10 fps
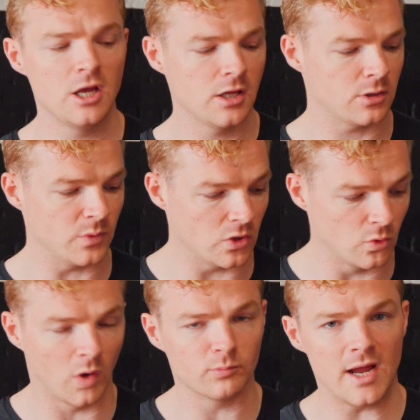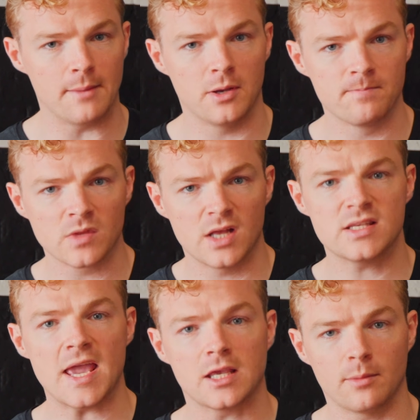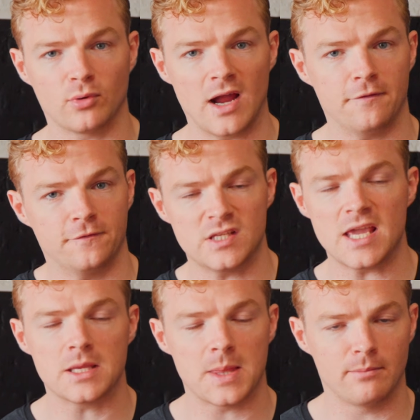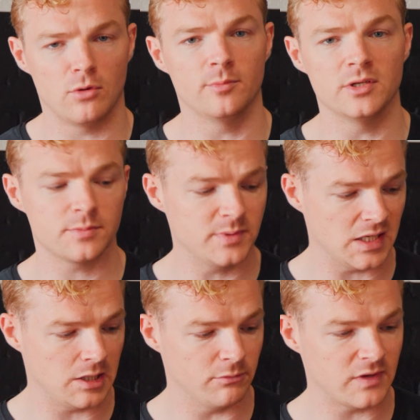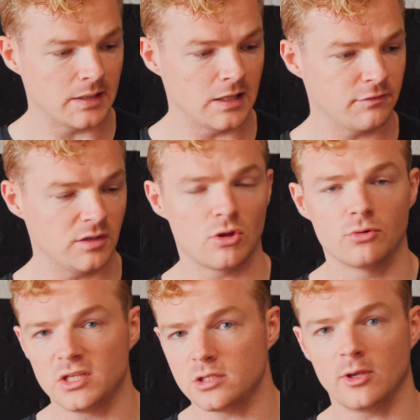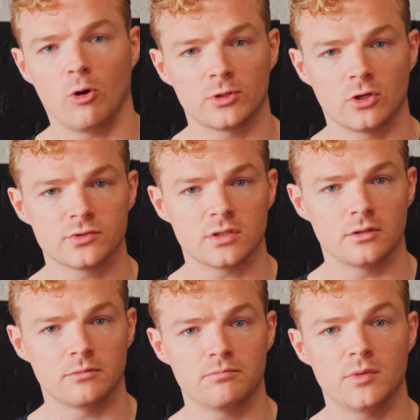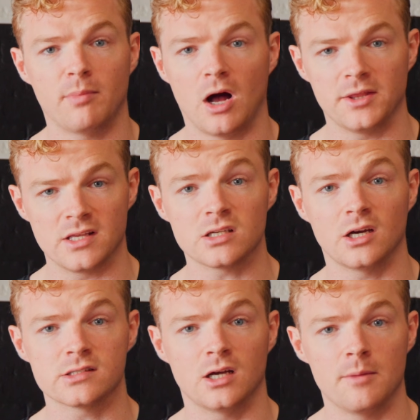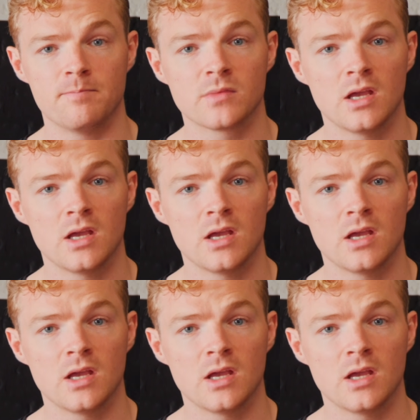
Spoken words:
So we do one rep, take a breath, take that moment, particularly with deadlifts, you don't need to be holding onto the bar the entire time.